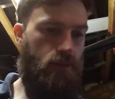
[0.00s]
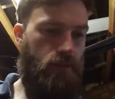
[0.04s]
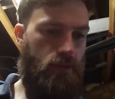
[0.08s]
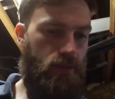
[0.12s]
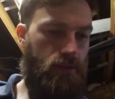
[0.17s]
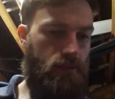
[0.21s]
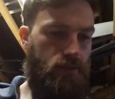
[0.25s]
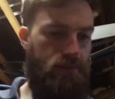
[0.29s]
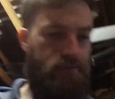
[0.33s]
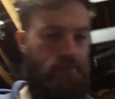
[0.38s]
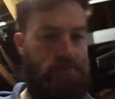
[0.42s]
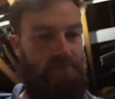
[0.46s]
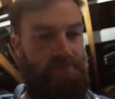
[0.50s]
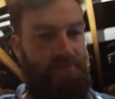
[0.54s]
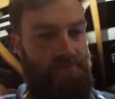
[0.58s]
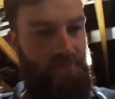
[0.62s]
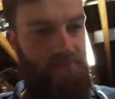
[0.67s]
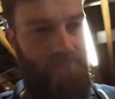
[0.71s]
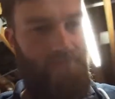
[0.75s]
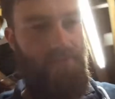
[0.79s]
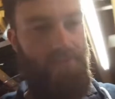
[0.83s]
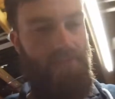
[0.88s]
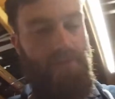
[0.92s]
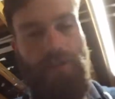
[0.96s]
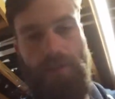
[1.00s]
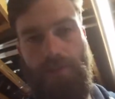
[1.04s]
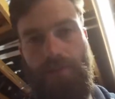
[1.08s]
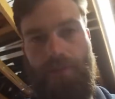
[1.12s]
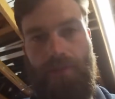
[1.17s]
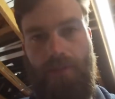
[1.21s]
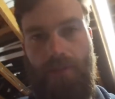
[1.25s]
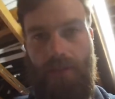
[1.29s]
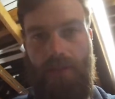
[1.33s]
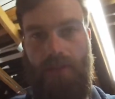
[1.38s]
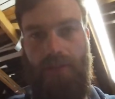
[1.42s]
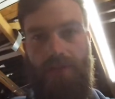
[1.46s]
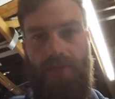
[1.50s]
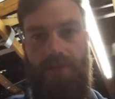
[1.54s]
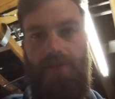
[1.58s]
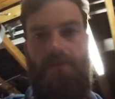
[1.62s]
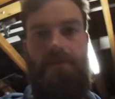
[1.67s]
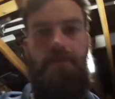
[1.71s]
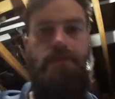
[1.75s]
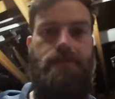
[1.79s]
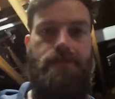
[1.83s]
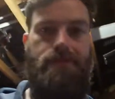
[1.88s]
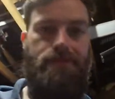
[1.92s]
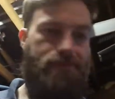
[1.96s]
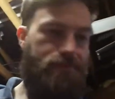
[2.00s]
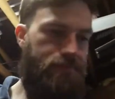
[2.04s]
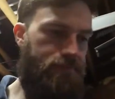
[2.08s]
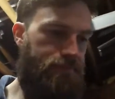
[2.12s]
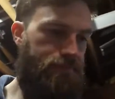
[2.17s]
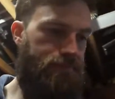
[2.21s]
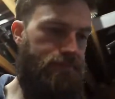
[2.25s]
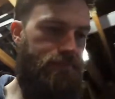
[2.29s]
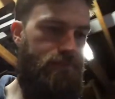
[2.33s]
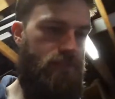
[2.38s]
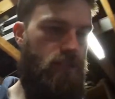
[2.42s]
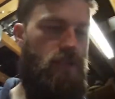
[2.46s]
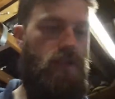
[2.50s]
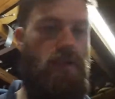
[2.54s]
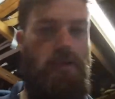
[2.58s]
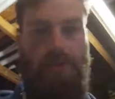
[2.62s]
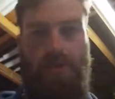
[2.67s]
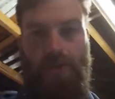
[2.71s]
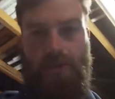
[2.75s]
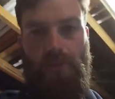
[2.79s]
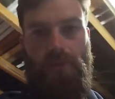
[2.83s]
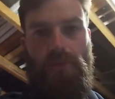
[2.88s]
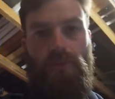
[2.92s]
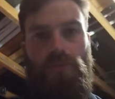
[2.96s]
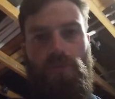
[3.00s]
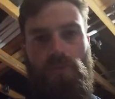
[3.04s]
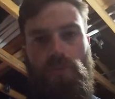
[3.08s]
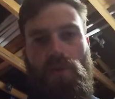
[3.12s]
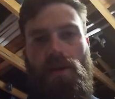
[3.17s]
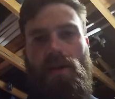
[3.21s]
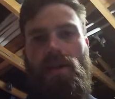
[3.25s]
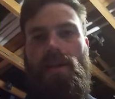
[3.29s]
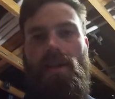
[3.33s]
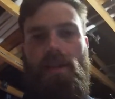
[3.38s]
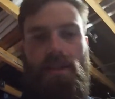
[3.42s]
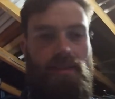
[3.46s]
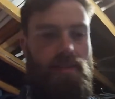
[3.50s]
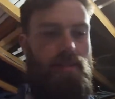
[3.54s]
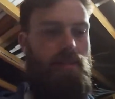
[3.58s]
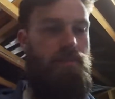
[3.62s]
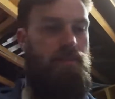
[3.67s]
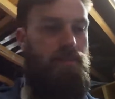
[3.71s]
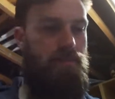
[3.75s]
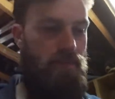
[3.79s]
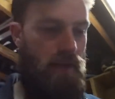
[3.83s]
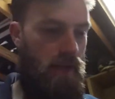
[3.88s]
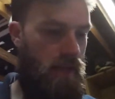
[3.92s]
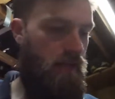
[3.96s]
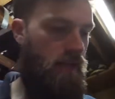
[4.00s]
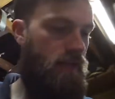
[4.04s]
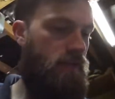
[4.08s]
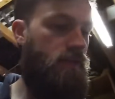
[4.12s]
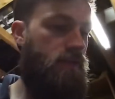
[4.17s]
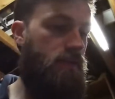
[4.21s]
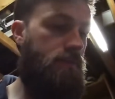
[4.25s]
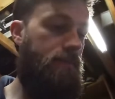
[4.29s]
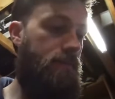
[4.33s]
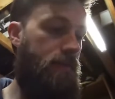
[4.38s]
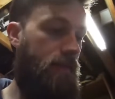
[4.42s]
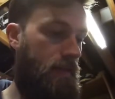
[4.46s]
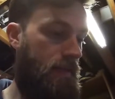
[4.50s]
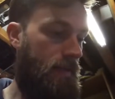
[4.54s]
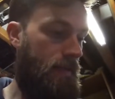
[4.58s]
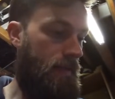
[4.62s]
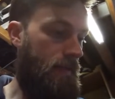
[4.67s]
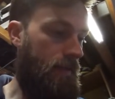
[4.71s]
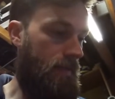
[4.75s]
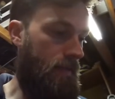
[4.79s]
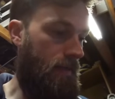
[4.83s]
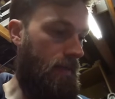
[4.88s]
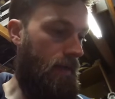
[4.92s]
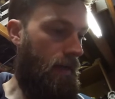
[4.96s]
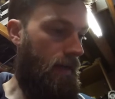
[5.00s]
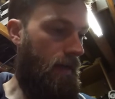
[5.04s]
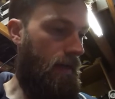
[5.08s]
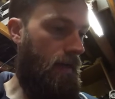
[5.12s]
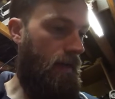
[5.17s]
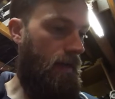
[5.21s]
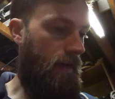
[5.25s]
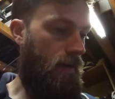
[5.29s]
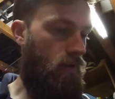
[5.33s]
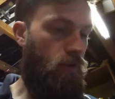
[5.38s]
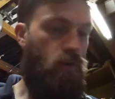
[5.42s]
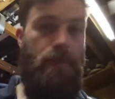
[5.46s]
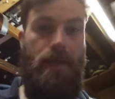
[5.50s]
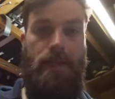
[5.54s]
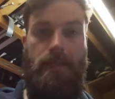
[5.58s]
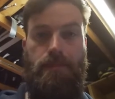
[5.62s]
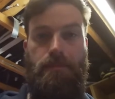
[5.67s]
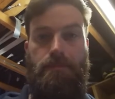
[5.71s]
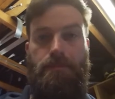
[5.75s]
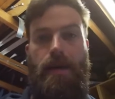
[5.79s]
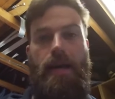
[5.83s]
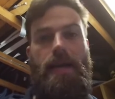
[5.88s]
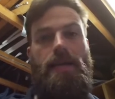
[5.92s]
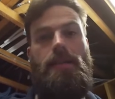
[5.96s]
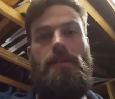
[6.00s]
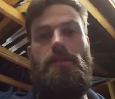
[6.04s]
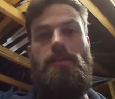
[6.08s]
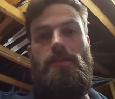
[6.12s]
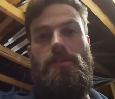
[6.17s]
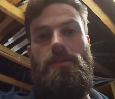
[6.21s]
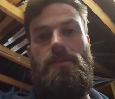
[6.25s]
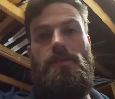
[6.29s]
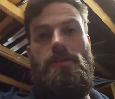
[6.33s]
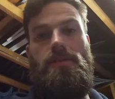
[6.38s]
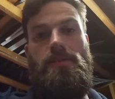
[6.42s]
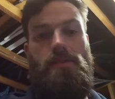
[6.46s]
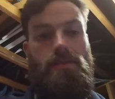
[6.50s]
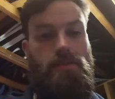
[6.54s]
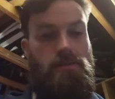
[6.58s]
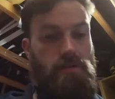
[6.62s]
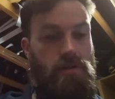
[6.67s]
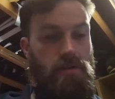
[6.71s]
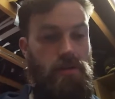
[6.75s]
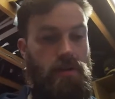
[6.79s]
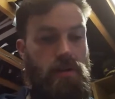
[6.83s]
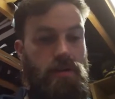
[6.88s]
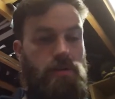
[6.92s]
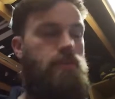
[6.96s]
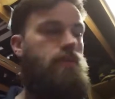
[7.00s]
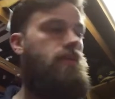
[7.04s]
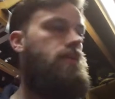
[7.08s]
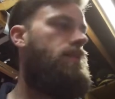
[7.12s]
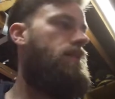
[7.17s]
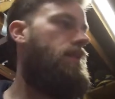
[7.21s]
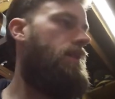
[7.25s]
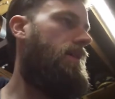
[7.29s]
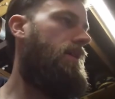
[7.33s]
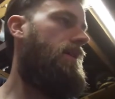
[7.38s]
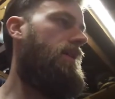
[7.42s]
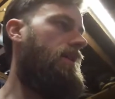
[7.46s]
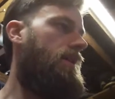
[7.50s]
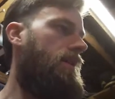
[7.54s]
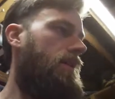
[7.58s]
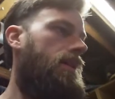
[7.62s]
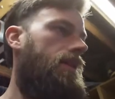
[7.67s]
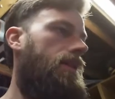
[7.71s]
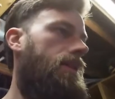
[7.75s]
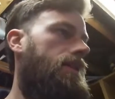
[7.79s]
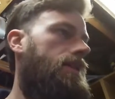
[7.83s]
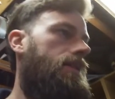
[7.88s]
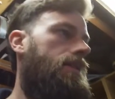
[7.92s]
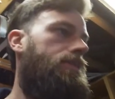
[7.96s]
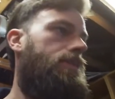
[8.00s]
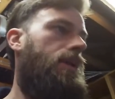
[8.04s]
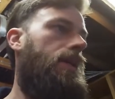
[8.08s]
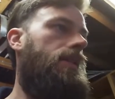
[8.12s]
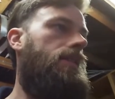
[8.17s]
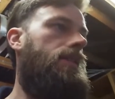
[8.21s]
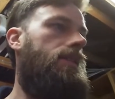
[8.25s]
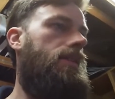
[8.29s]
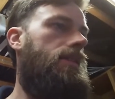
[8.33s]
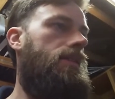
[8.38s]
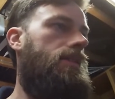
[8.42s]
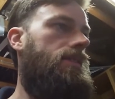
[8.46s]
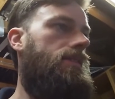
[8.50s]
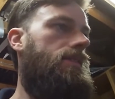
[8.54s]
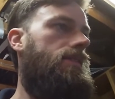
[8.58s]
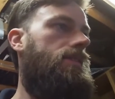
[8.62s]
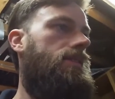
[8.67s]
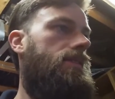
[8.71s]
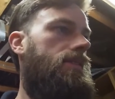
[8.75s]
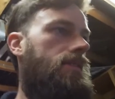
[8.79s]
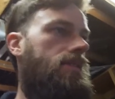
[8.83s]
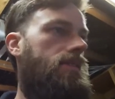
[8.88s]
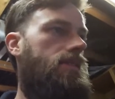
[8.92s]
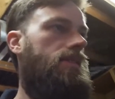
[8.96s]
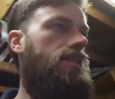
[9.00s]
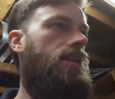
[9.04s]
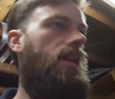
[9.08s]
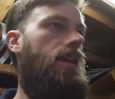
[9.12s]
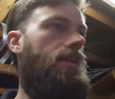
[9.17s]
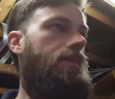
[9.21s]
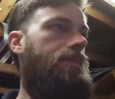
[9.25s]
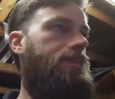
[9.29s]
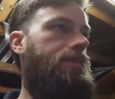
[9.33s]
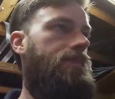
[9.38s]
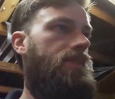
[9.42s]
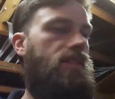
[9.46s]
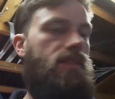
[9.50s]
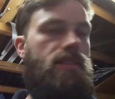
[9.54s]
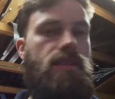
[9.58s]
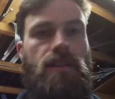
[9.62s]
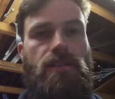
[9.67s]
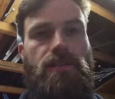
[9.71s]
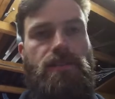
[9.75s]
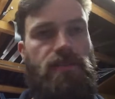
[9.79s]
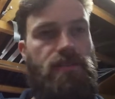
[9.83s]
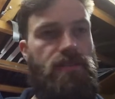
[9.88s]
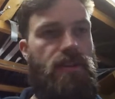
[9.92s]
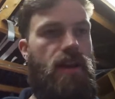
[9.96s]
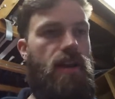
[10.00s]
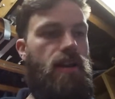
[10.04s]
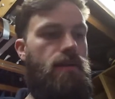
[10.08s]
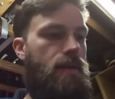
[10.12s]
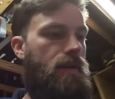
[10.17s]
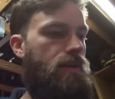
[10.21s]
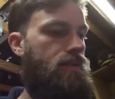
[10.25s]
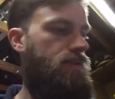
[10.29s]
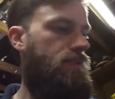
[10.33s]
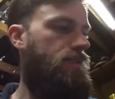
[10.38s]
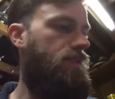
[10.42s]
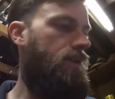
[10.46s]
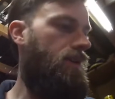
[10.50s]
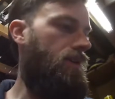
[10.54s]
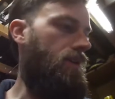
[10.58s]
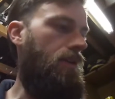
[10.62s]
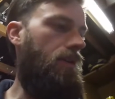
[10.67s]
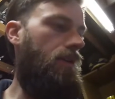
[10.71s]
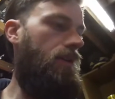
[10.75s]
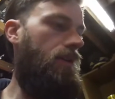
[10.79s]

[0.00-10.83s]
with a supercharged charge-cooled 1 litre mini engine. Or make some banging noises, who knows. But there's still a fair amount to do.